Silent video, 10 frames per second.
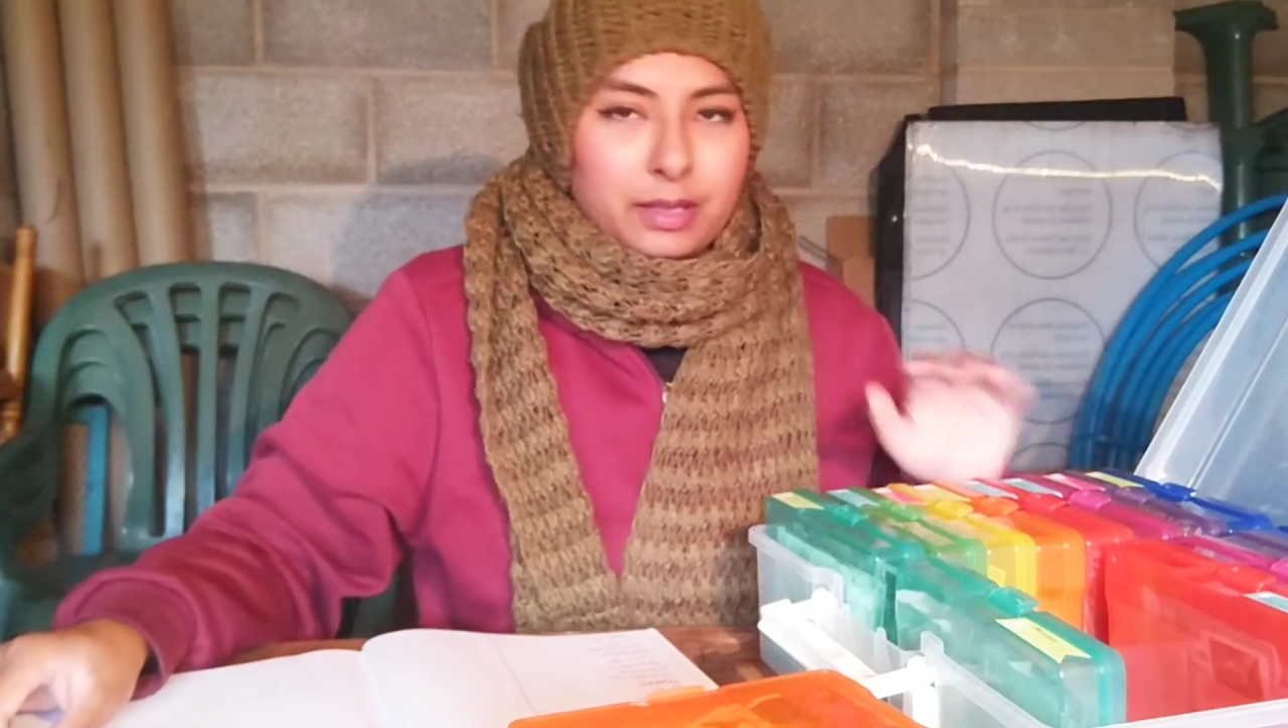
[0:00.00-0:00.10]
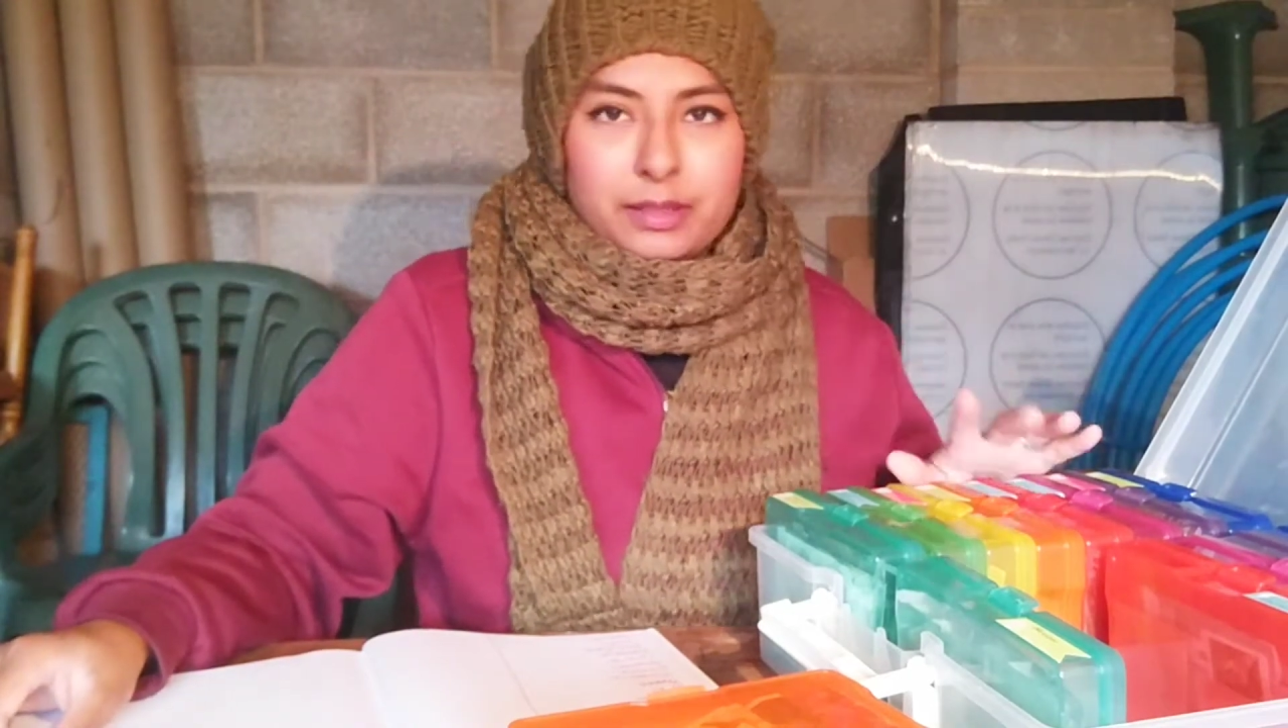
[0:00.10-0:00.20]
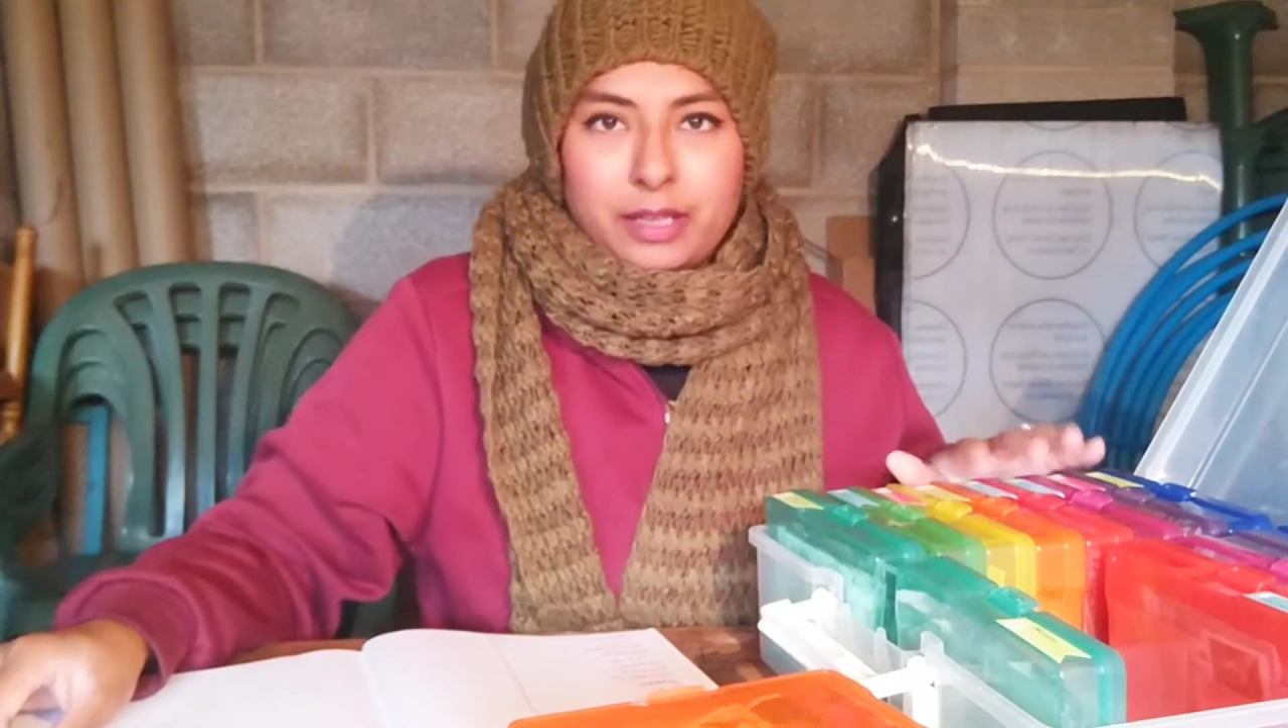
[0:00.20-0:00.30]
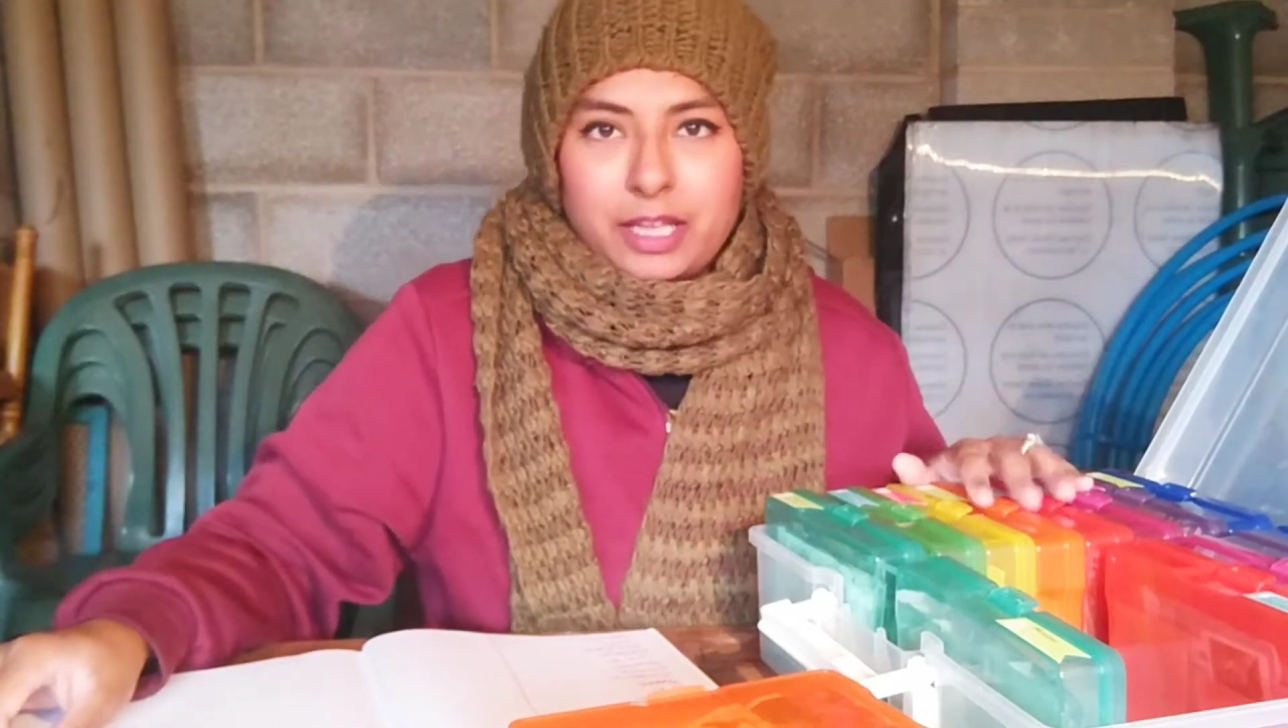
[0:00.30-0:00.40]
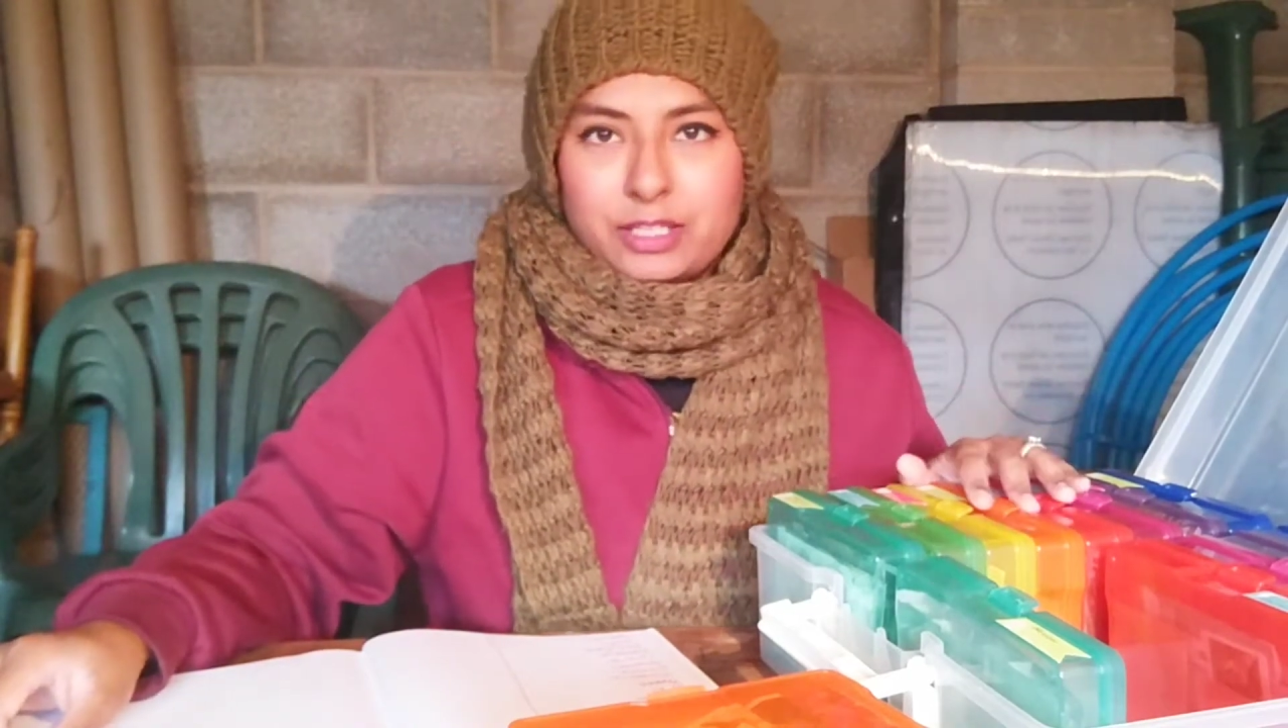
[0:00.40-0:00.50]

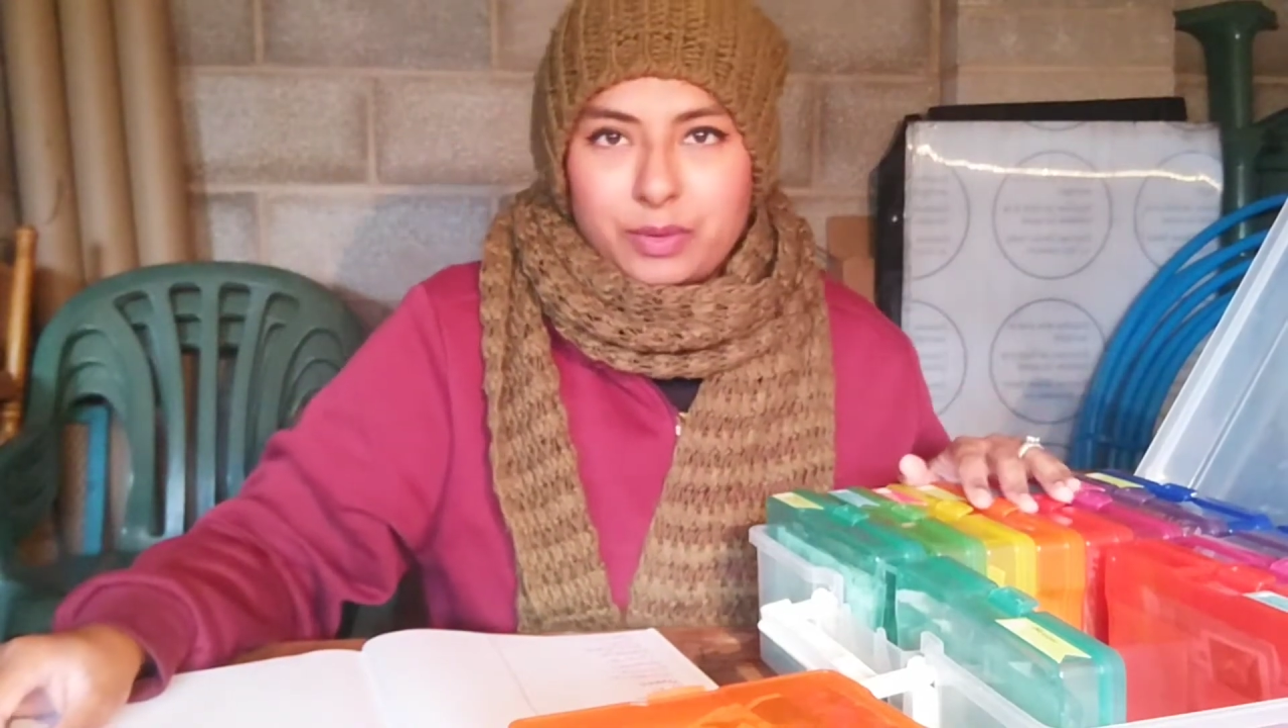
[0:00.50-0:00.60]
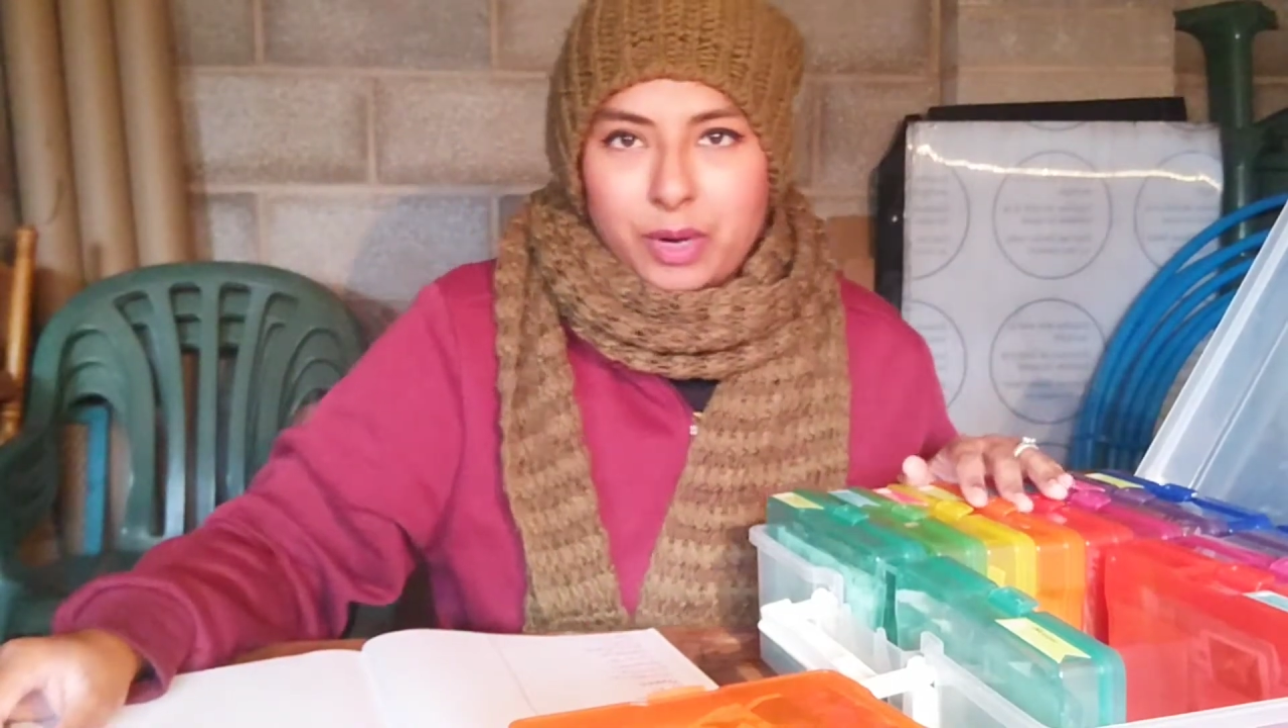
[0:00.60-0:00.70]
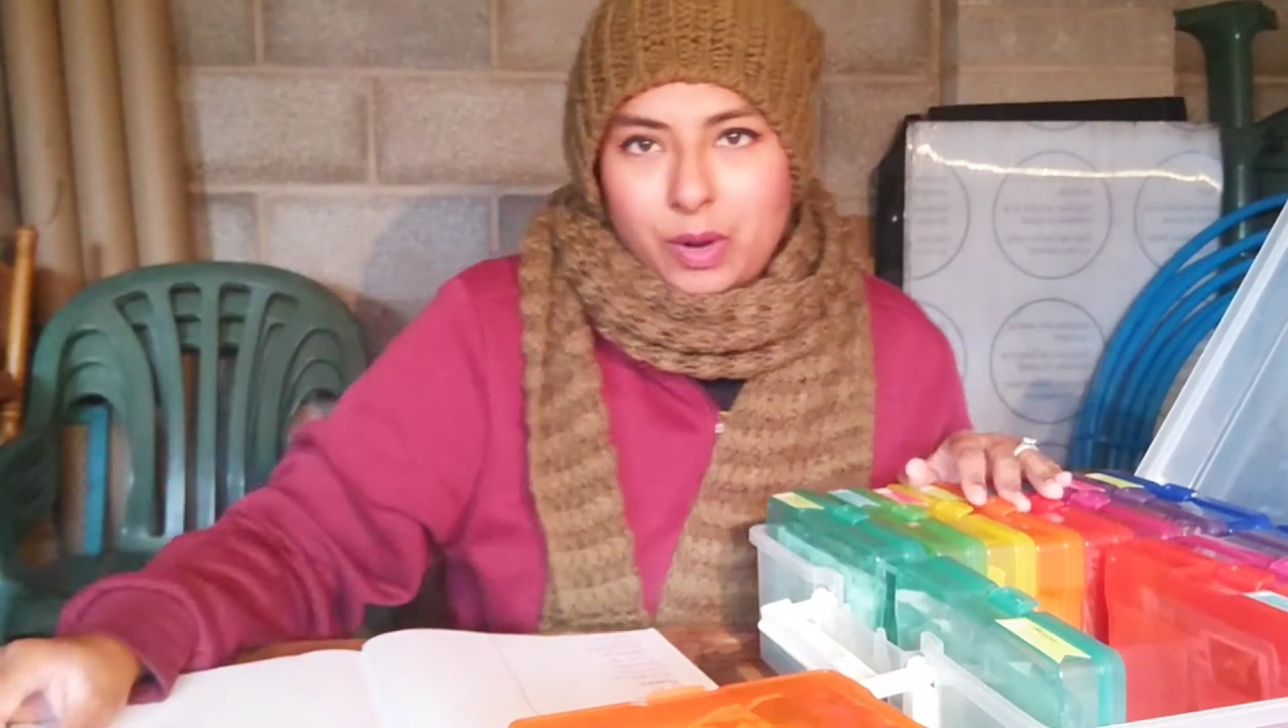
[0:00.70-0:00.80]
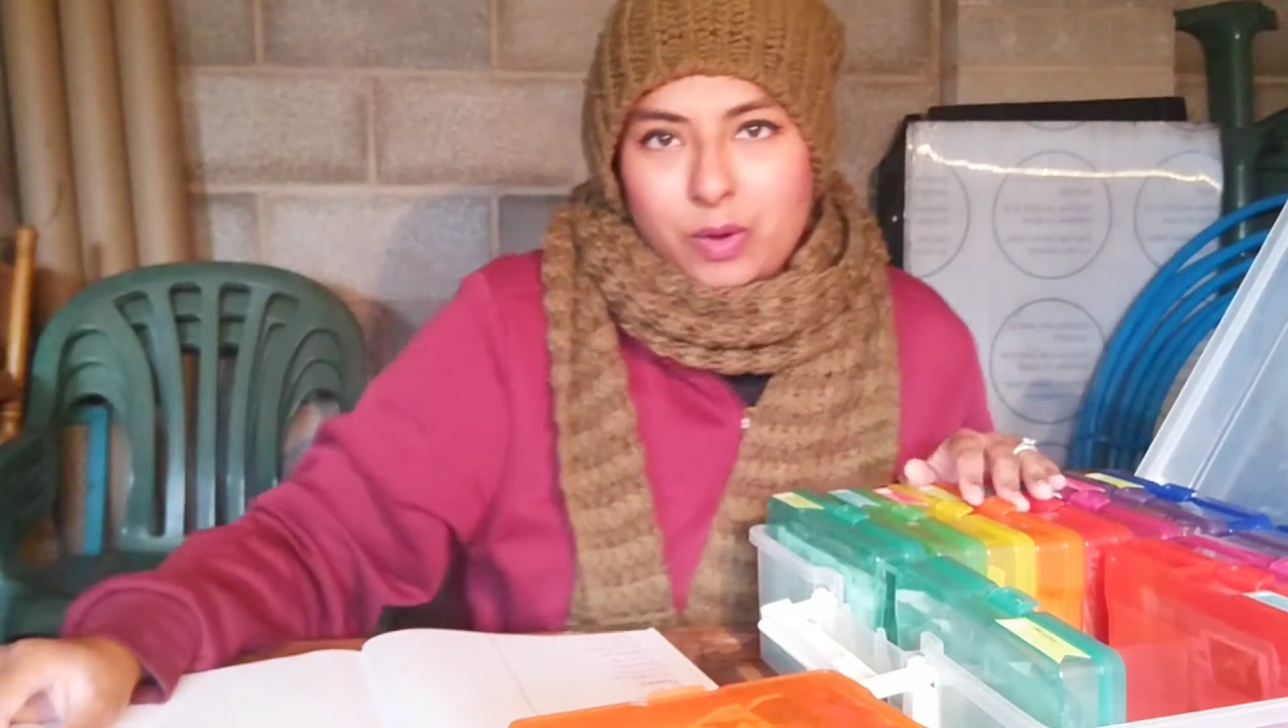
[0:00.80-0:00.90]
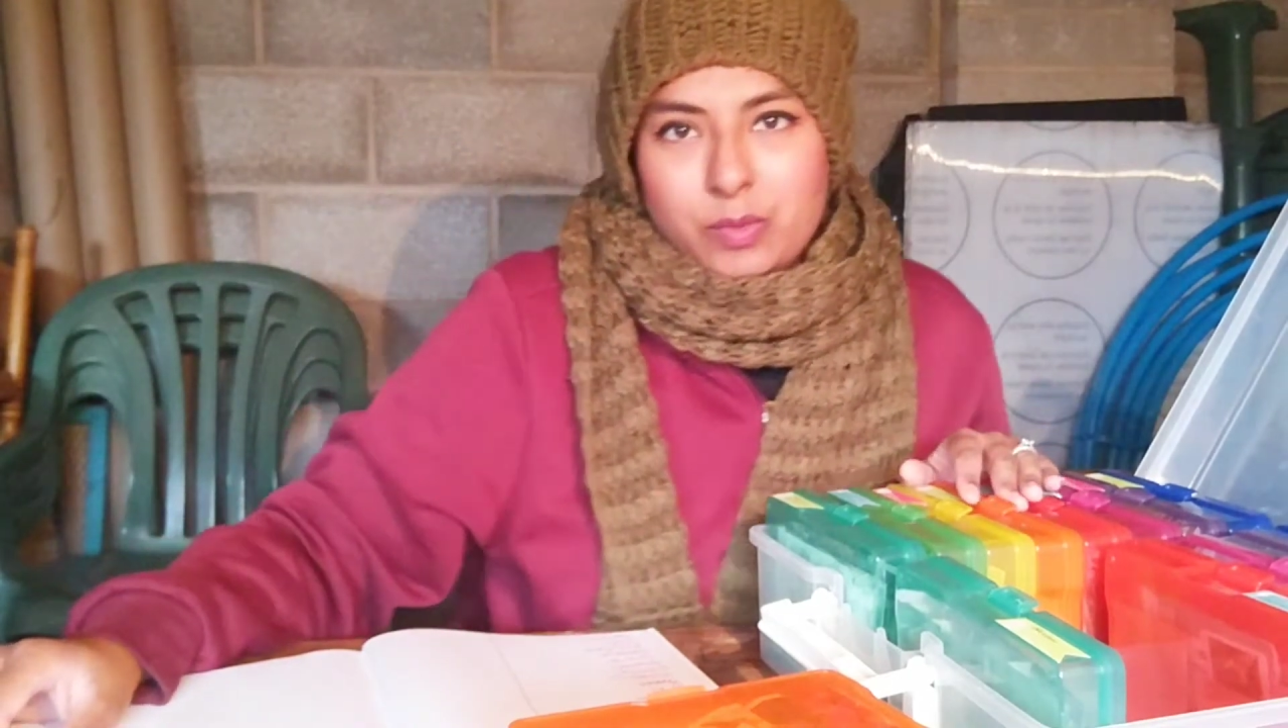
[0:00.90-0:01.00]
the kids are
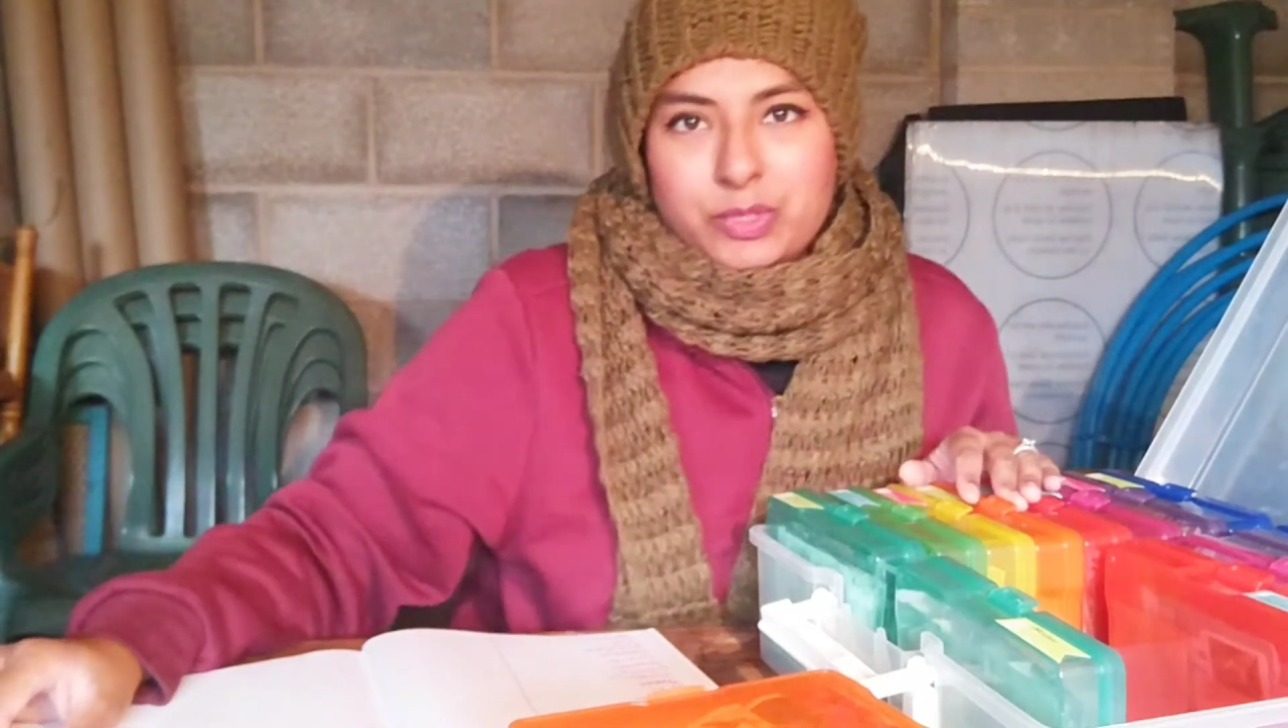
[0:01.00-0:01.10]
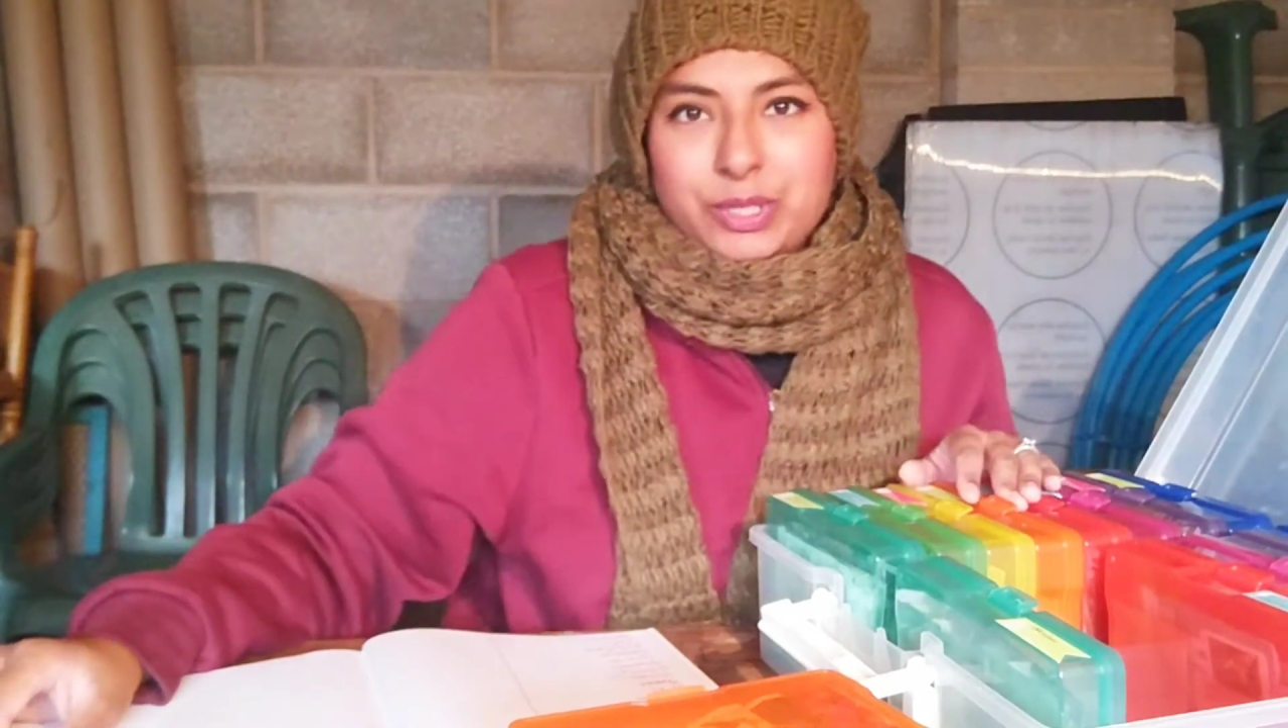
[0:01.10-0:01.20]
at home,